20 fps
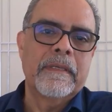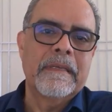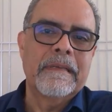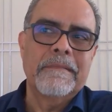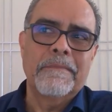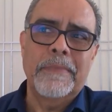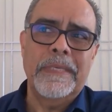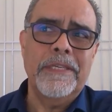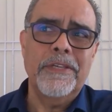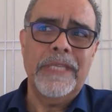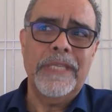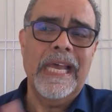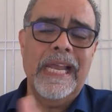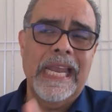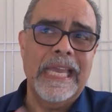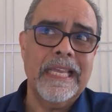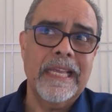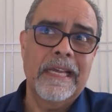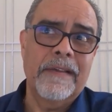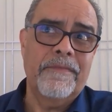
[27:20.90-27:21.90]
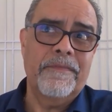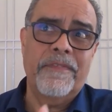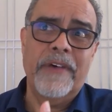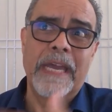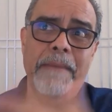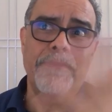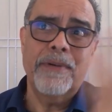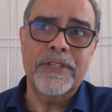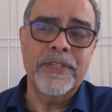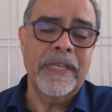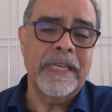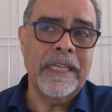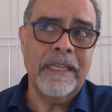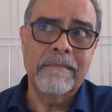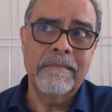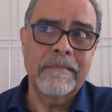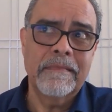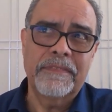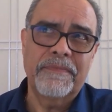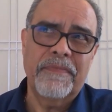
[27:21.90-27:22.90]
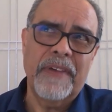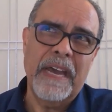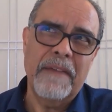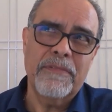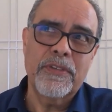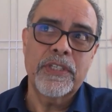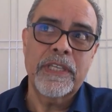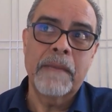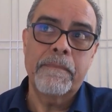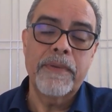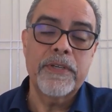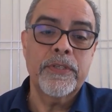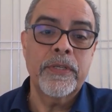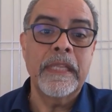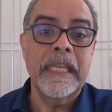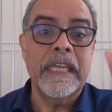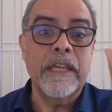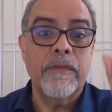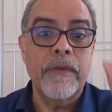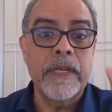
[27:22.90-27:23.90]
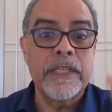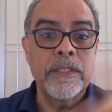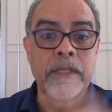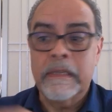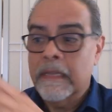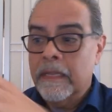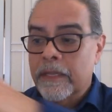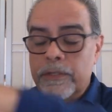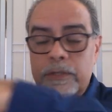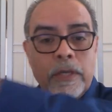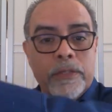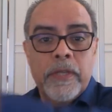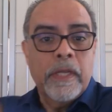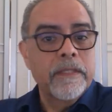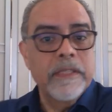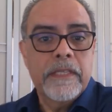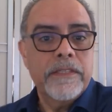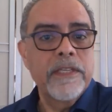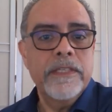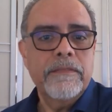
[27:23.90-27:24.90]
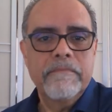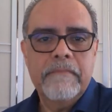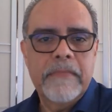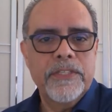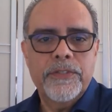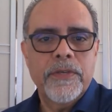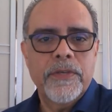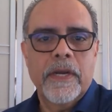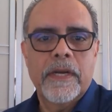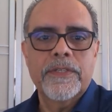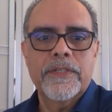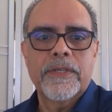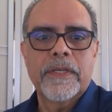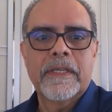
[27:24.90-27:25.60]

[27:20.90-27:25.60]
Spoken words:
We just had like a 5%, 5 to 7% increase just on the discharge